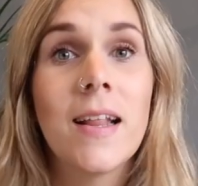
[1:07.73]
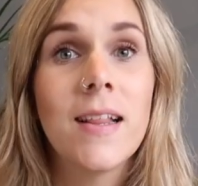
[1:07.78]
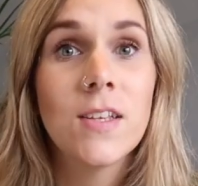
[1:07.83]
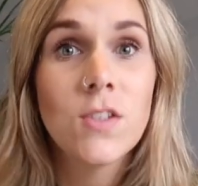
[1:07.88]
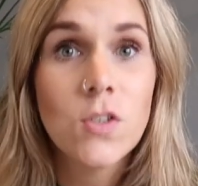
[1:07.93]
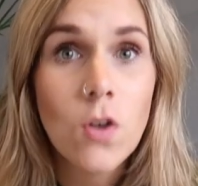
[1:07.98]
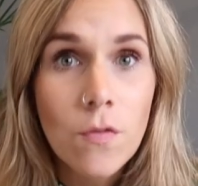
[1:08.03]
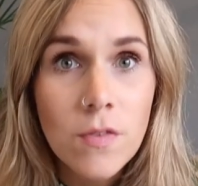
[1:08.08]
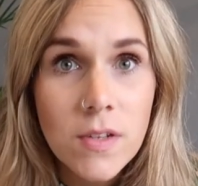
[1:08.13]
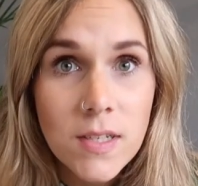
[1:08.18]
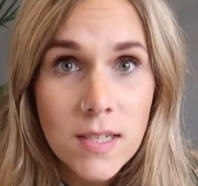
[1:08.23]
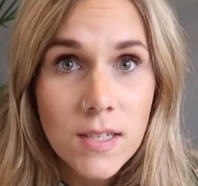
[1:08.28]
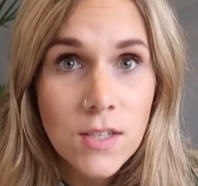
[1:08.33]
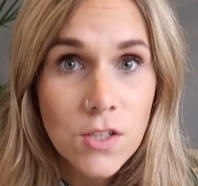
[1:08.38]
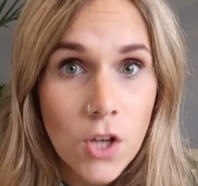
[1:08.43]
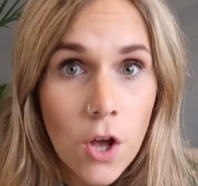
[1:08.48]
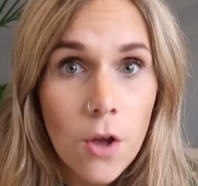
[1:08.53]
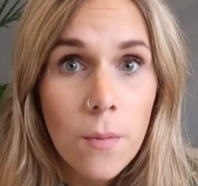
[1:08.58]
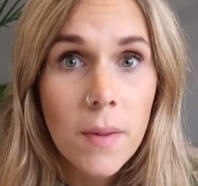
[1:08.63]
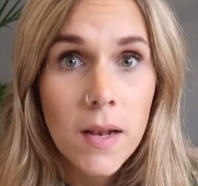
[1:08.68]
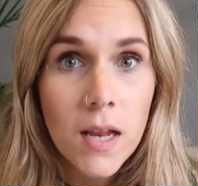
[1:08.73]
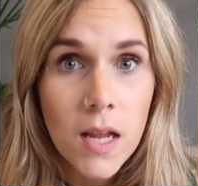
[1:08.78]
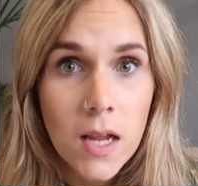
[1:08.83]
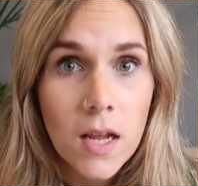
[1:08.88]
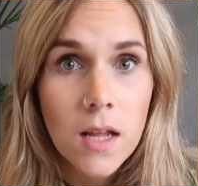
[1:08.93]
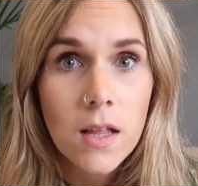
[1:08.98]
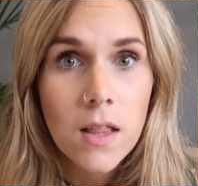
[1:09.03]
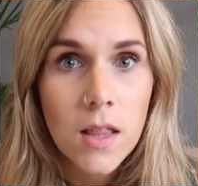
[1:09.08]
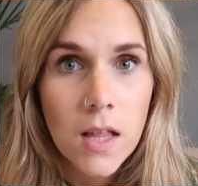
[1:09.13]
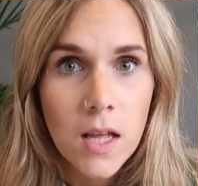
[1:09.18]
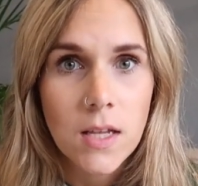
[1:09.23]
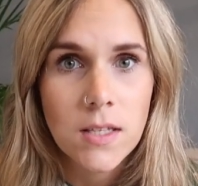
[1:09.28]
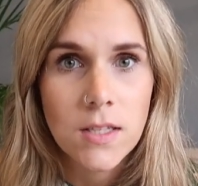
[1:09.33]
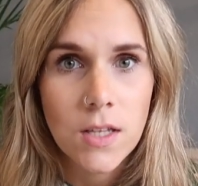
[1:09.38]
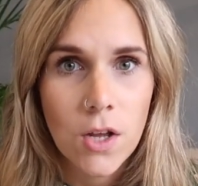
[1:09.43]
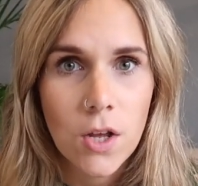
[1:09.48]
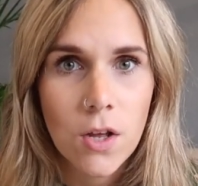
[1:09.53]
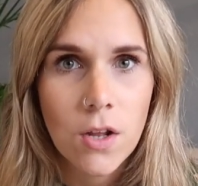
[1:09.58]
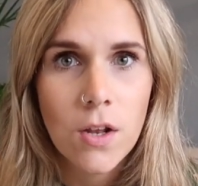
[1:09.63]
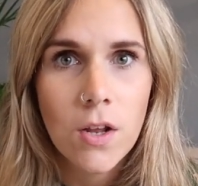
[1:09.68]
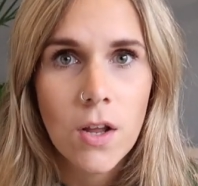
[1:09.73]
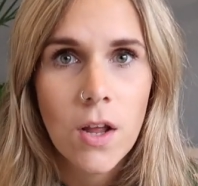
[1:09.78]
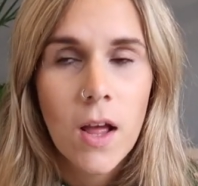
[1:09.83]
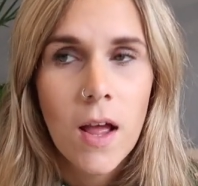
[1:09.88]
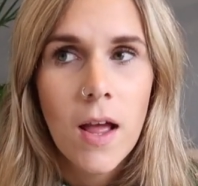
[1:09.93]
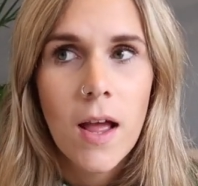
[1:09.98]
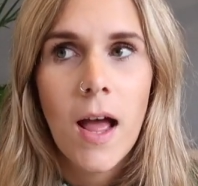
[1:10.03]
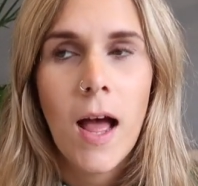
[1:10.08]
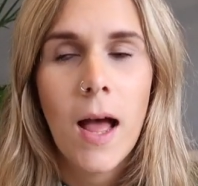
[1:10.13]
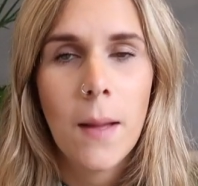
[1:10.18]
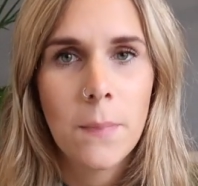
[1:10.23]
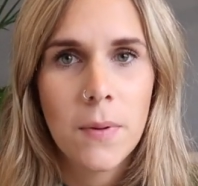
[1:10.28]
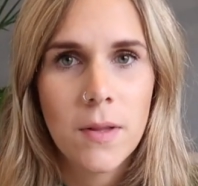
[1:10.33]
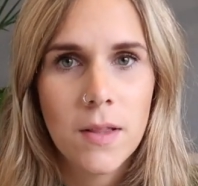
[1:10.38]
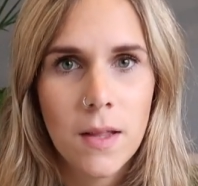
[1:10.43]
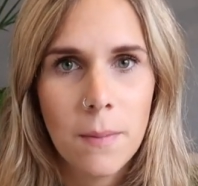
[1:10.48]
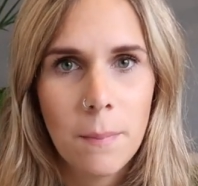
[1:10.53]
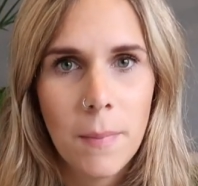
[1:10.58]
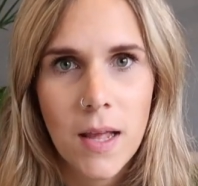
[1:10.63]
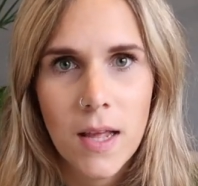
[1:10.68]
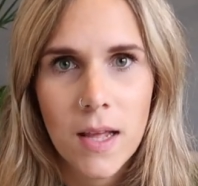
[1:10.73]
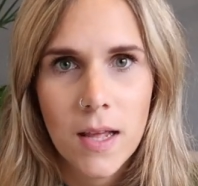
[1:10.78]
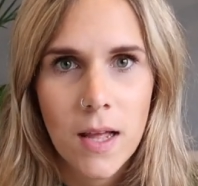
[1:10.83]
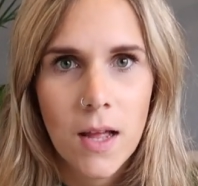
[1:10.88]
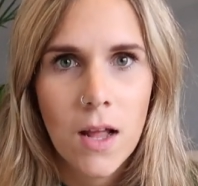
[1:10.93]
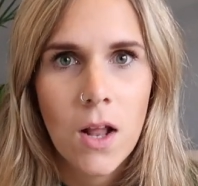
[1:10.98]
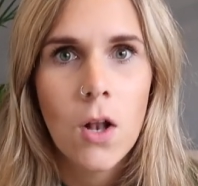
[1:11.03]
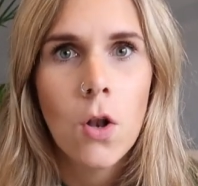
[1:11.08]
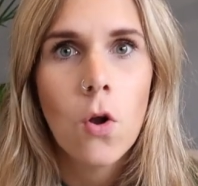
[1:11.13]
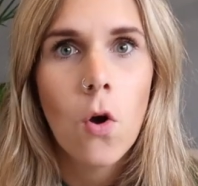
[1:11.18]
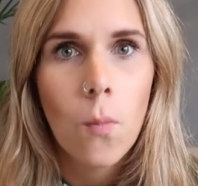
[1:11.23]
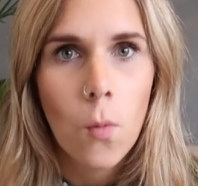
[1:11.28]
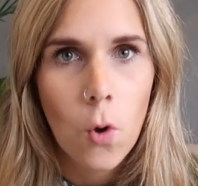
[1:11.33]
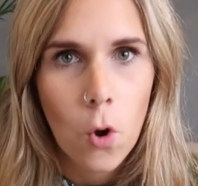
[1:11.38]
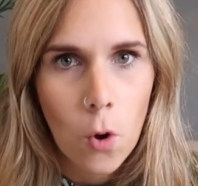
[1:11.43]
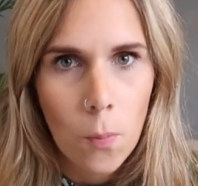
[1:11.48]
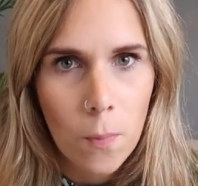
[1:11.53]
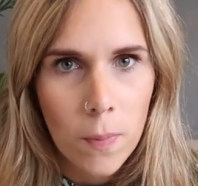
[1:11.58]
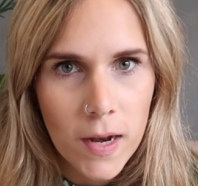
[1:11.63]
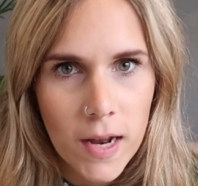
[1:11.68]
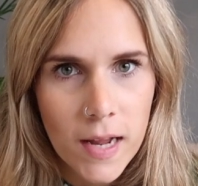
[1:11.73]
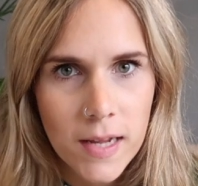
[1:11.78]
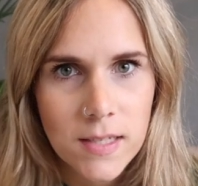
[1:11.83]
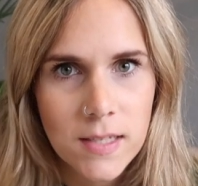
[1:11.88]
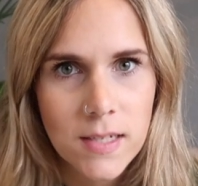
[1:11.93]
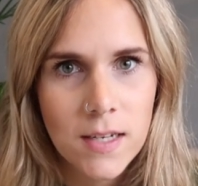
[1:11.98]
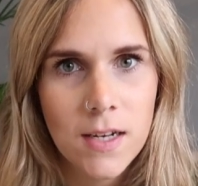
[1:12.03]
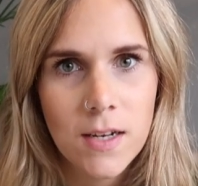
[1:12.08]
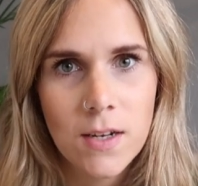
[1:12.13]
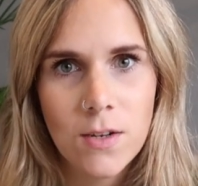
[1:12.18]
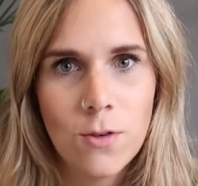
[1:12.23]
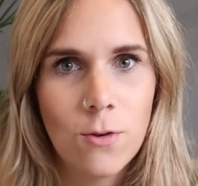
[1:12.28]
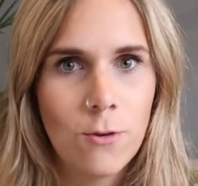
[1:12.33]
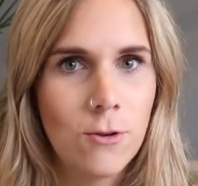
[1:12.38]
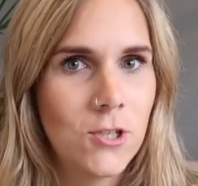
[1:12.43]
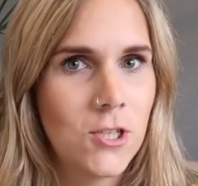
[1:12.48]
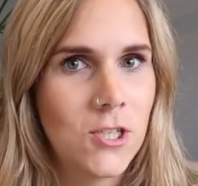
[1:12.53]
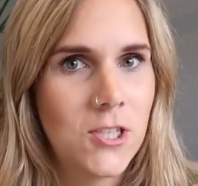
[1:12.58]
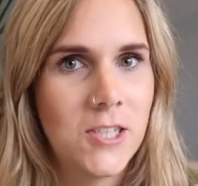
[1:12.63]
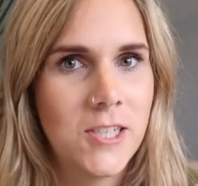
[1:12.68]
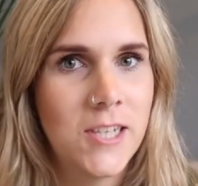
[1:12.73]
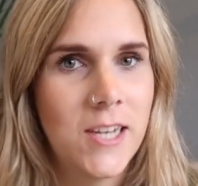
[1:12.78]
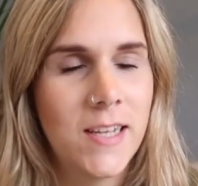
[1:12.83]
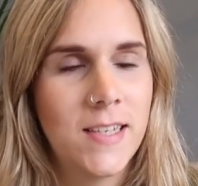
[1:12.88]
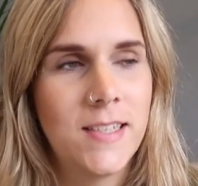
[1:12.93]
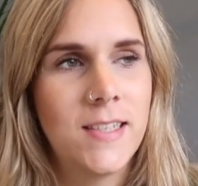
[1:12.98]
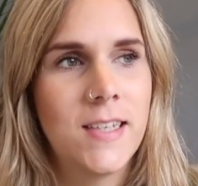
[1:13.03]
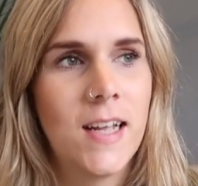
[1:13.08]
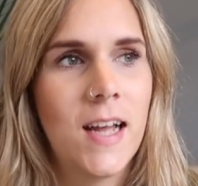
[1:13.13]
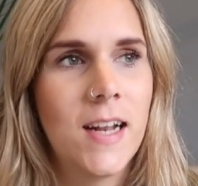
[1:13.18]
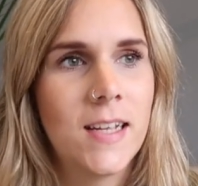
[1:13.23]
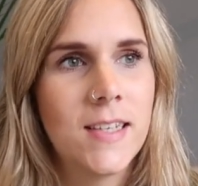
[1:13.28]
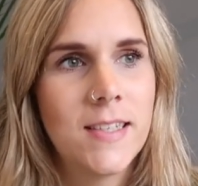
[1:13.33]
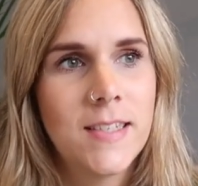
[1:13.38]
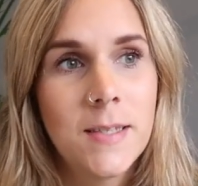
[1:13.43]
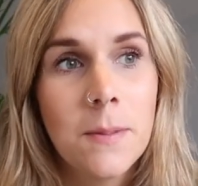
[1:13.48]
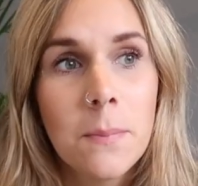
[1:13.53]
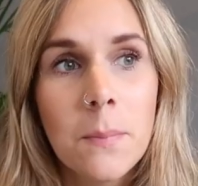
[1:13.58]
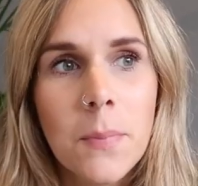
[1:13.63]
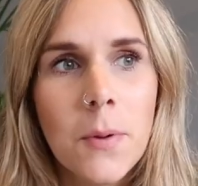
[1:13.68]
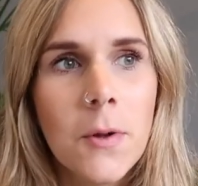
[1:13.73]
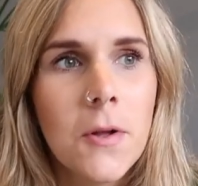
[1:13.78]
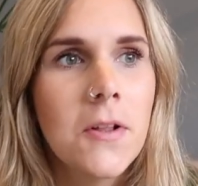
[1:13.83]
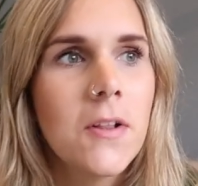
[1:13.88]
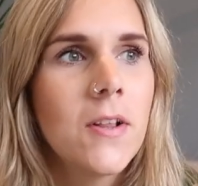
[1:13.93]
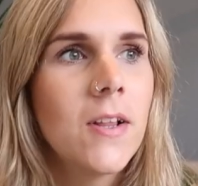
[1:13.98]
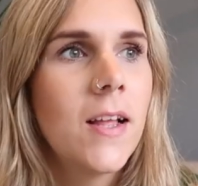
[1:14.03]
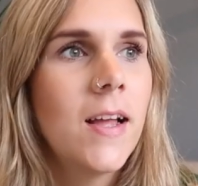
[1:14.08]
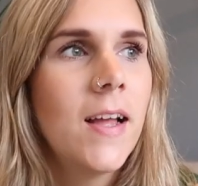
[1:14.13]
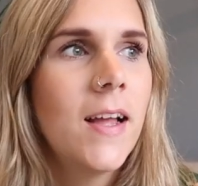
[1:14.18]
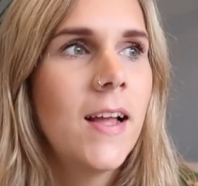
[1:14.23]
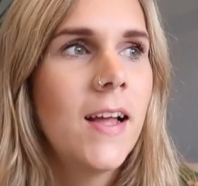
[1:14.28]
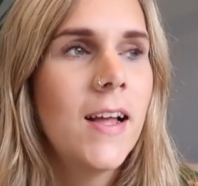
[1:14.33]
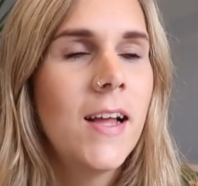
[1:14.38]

Like, there's obviously so many things that can happen that make it a lot more complicated and not just a nice kind of simple